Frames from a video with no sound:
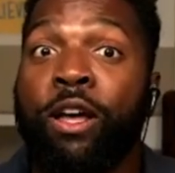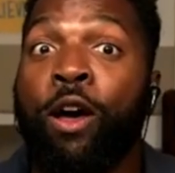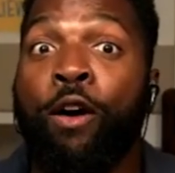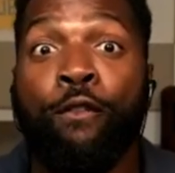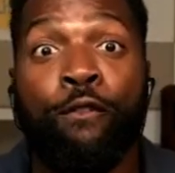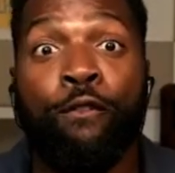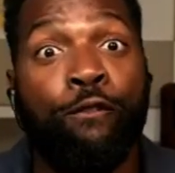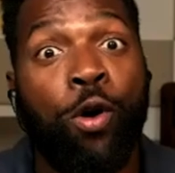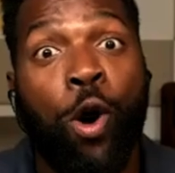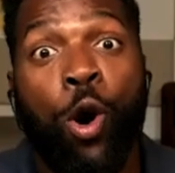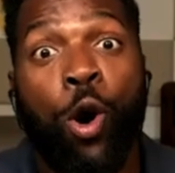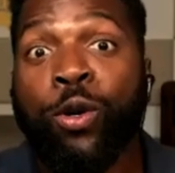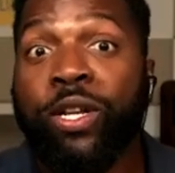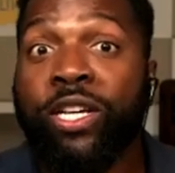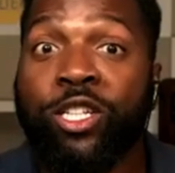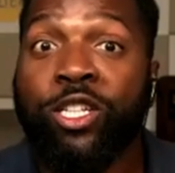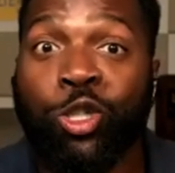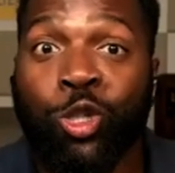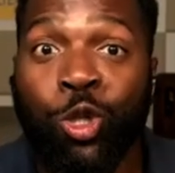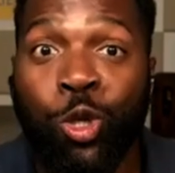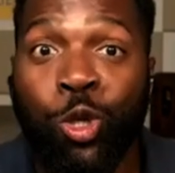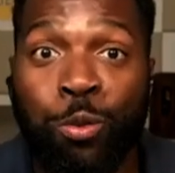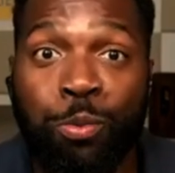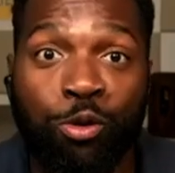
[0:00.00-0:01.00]
Voting
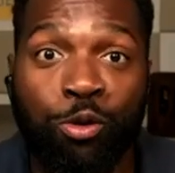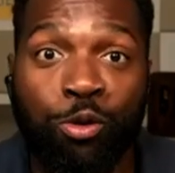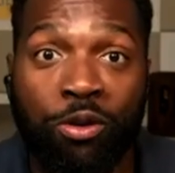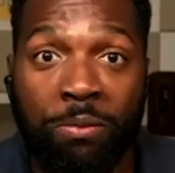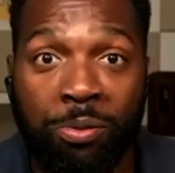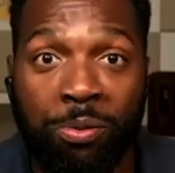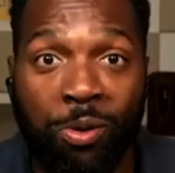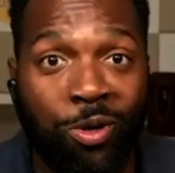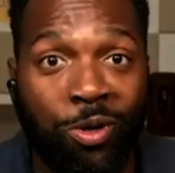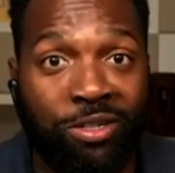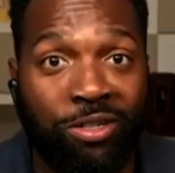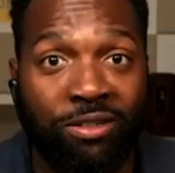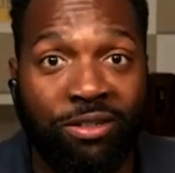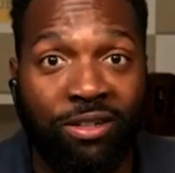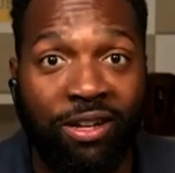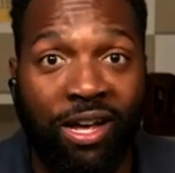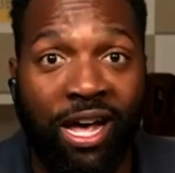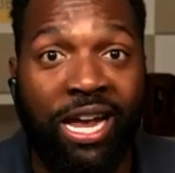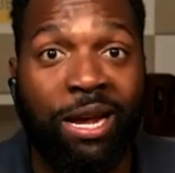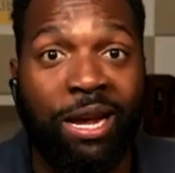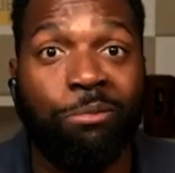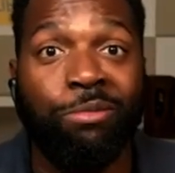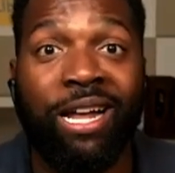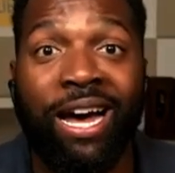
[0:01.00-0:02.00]
super important. I
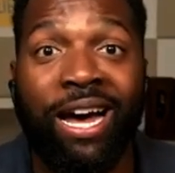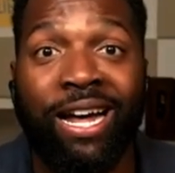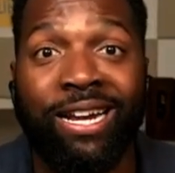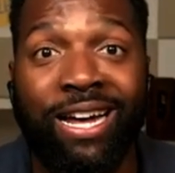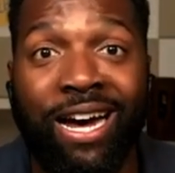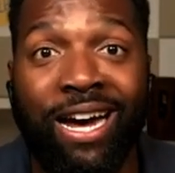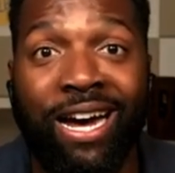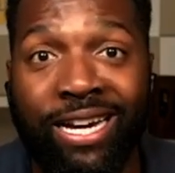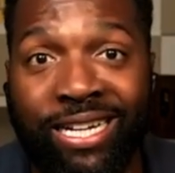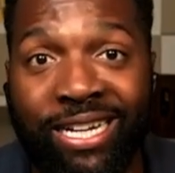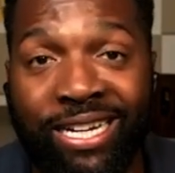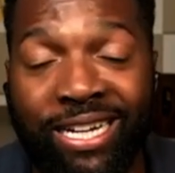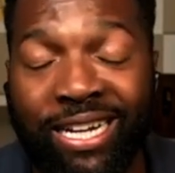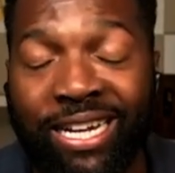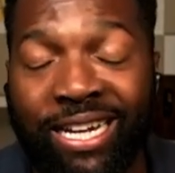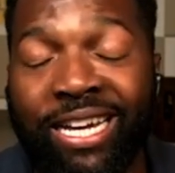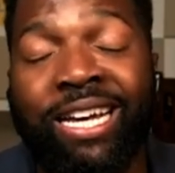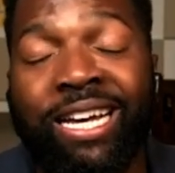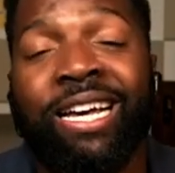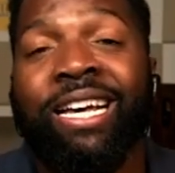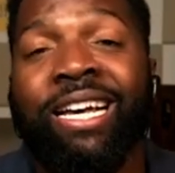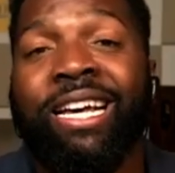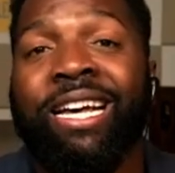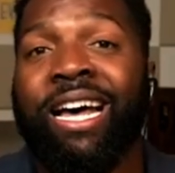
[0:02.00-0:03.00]
am not knocking it.
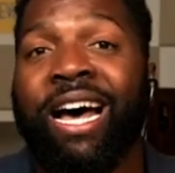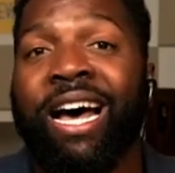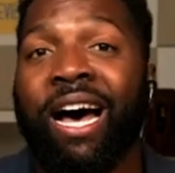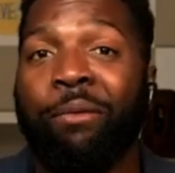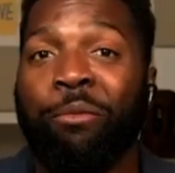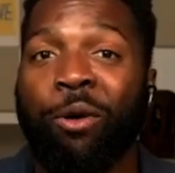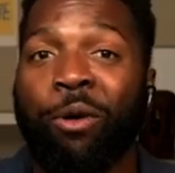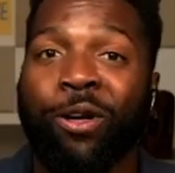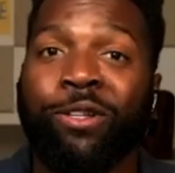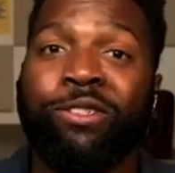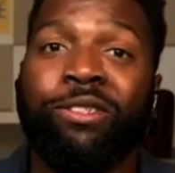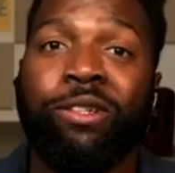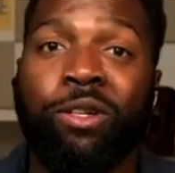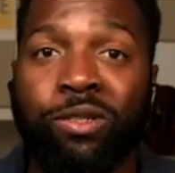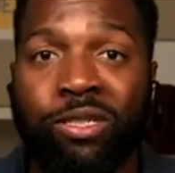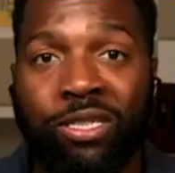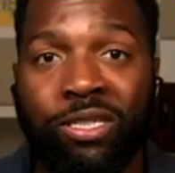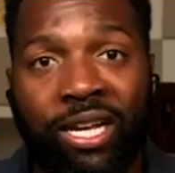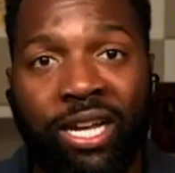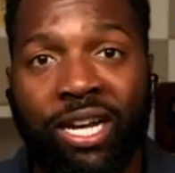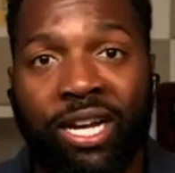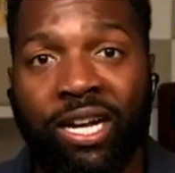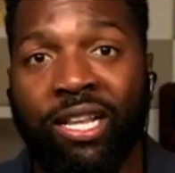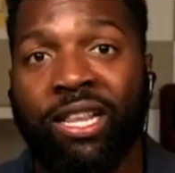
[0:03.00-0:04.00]
I'm also
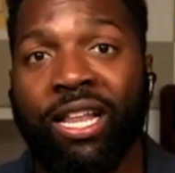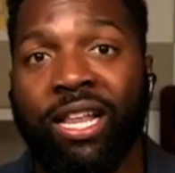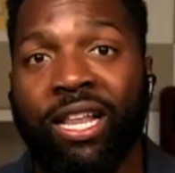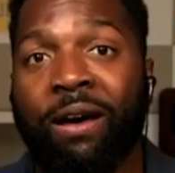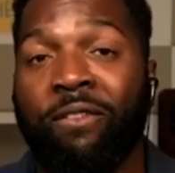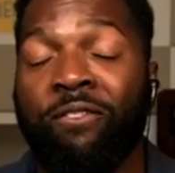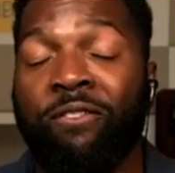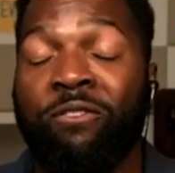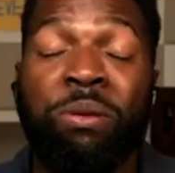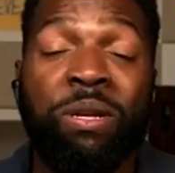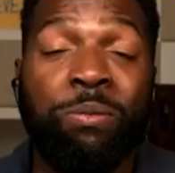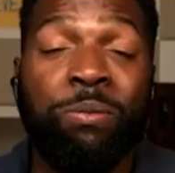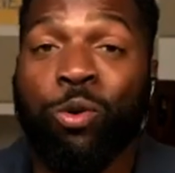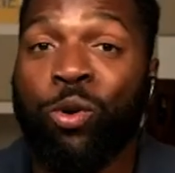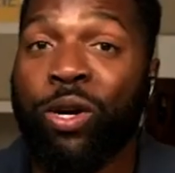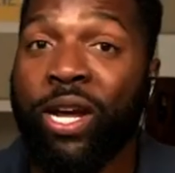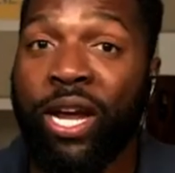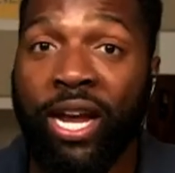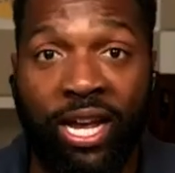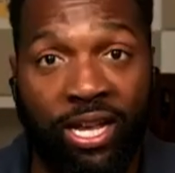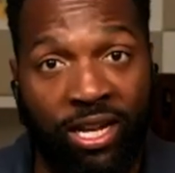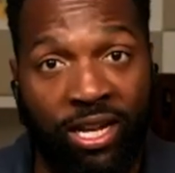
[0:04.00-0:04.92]
saying a lot of people can't